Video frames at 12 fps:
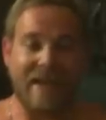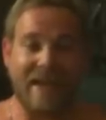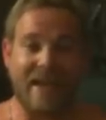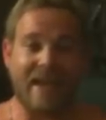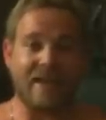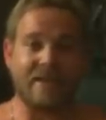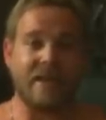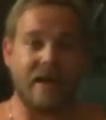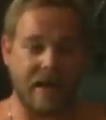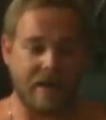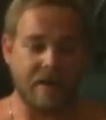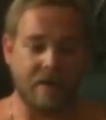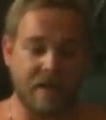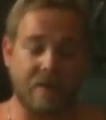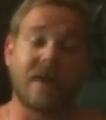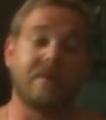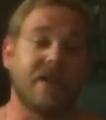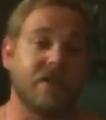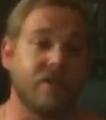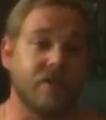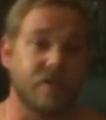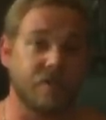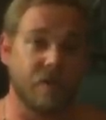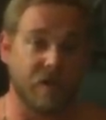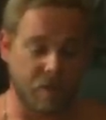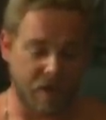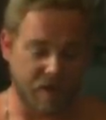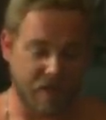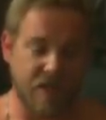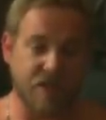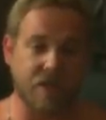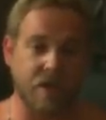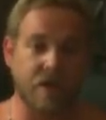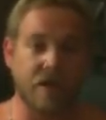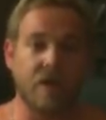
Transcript: And what they recommend you do is when you wear the t-shirt,